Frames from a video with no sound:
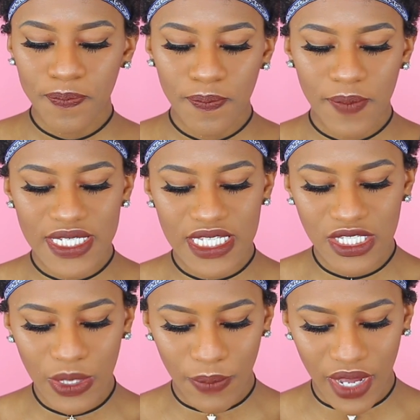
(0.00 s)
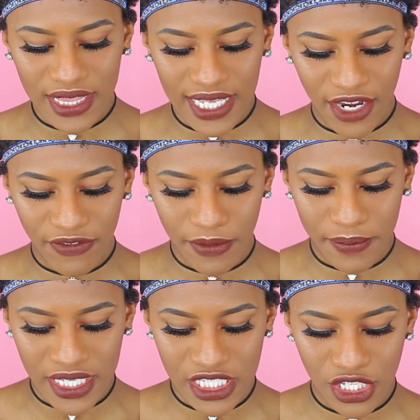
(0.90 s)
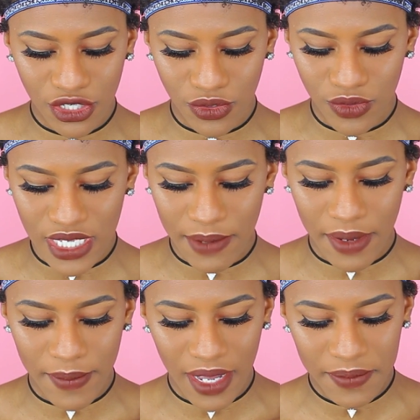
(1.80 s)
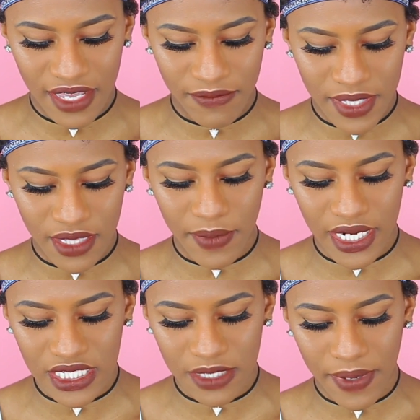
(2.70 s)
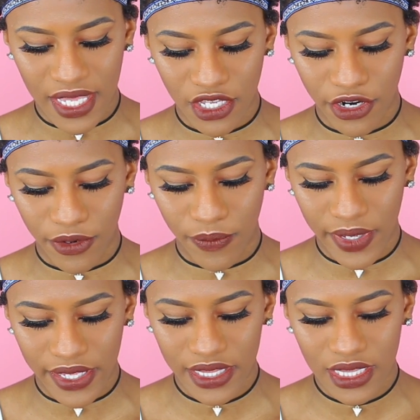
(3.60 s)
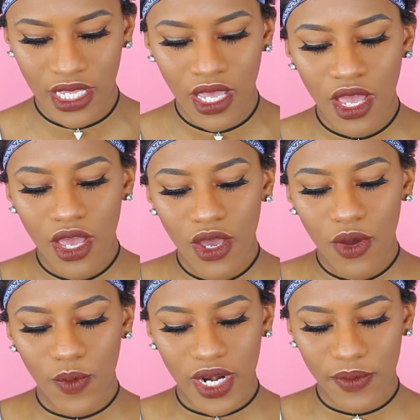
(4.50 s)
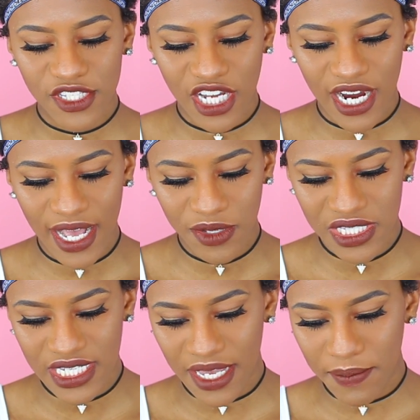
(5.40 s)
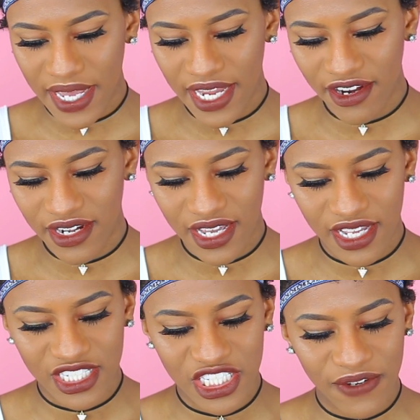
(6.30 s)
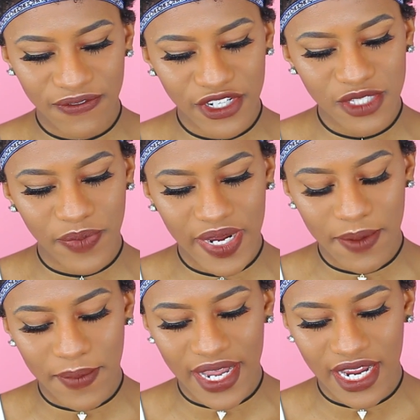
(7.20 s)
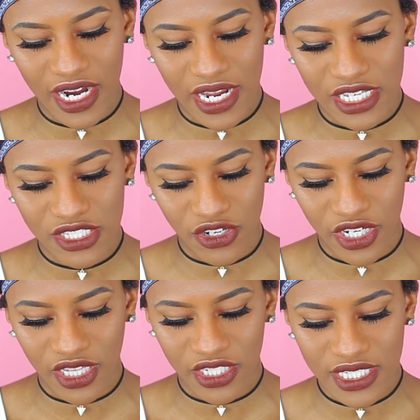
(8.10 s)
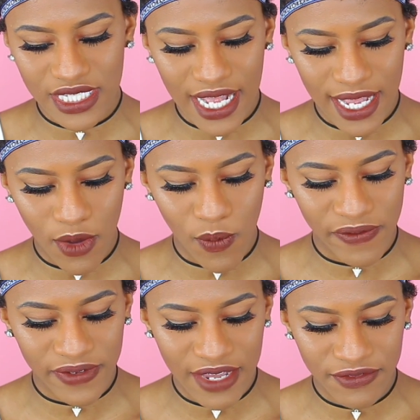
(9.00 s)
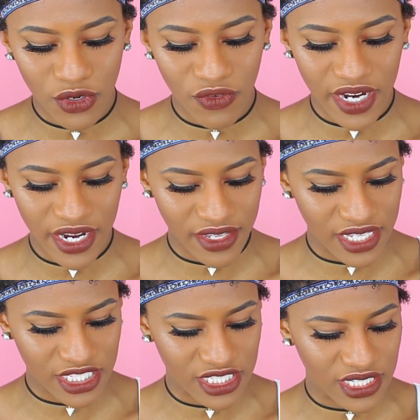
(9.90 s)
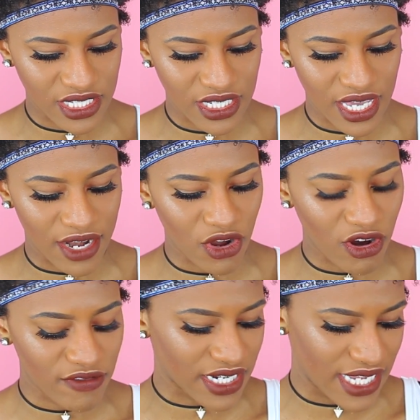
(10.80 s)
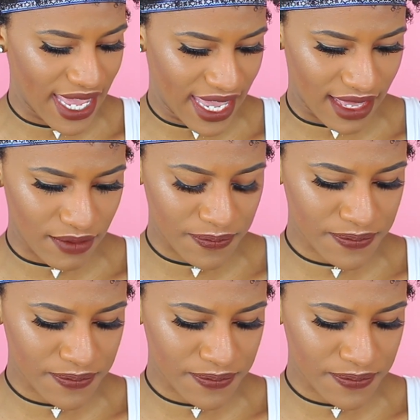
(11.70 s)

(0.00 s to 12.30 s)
My sister bought the hair for me to use, and my mom gave me the money to pay the girl with. When I went to her house to get my hair done, she first braided my hair in a circular style with leftover hair that she had already had.